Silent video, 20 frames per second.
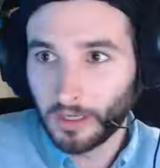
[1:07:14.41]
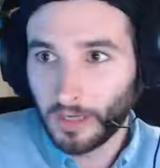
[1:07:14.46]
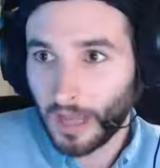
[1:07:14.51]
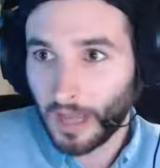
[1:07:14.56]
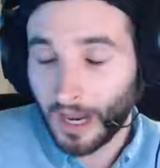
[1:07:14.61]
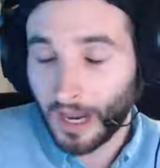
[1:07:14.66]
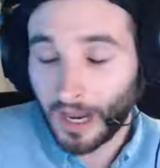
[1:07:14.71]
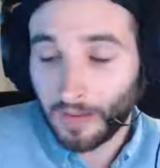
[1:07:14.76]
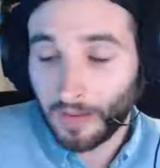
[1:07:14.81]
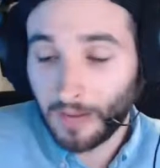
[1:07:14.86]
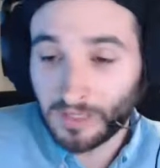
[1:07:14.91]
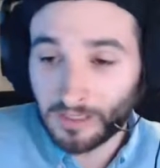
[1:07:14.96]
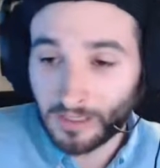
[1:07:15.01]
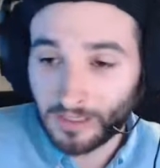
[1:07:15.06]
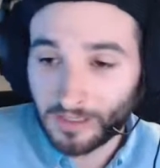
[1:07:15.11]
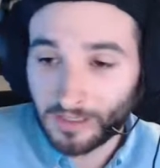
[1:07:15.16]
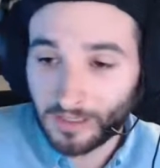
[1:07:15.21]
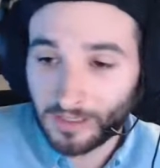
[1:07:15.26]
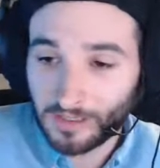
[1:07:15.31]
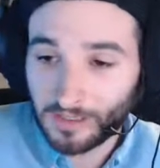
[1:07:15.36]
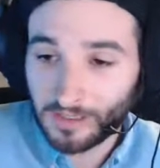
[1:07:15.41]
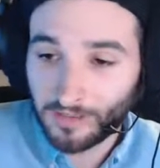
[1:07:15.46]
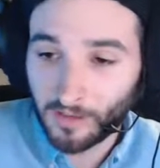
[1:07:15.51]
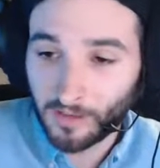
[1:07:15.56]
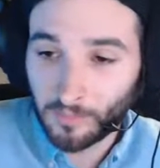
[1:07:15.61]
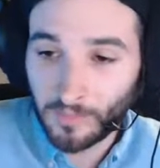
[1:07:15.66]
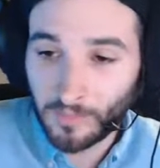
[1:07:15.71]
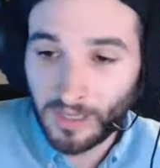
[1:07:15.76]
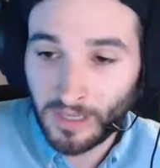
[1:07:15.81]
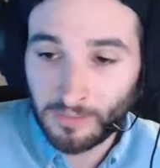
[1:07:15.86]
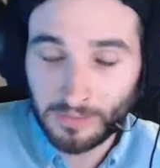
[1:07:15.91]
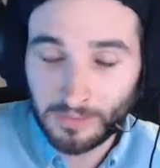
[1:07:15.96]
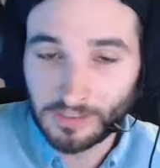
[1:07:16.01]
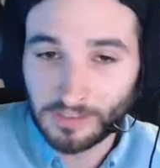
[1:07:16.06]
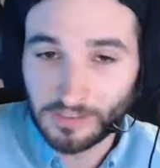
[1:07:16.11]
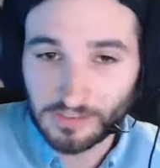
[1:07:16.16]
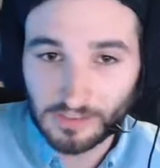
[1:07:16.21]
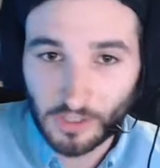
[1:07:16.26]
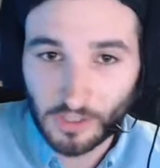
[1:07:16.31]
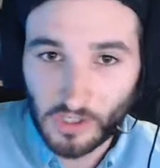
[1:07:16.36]
And there may be
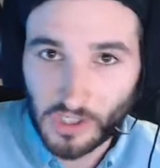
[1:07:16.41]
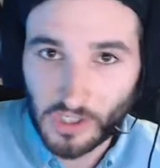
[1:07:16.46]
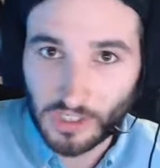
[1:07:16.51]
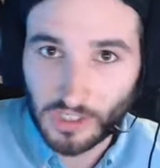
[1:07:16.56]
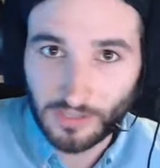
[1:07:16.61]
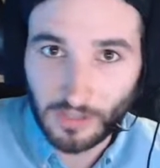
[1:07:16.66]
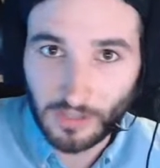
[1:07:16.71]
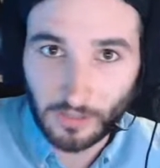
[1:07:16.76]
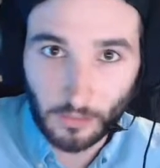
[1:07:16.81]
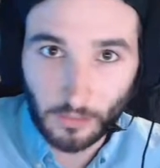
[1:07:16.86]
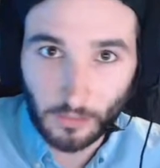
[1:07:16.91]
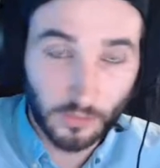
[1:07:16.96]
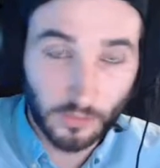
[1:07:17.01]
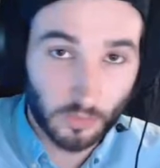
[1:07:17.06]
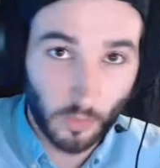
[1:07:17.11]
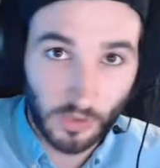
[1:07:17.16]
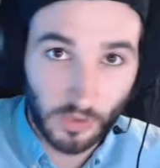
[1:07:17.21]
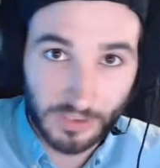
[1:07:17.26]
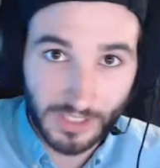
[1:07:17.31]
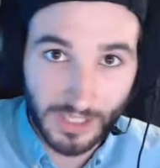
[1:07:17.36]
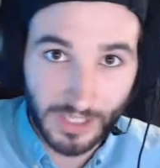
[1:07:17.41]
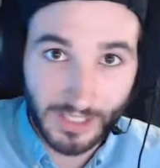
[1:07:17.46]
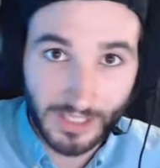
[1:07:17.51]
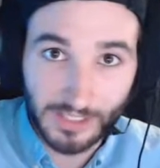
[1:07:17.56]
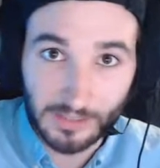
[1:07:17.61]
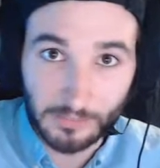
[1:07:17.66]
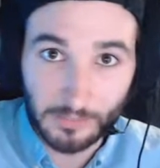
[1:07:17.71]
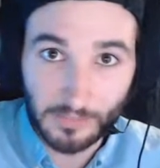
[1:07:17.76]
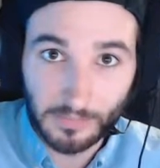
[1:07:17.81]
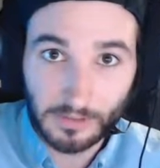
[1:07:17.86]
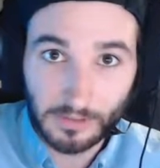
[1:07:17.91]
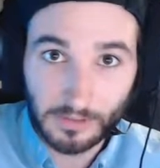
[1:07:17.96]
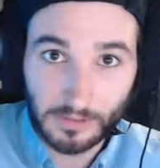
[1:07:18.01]
a discussion if they lose one game.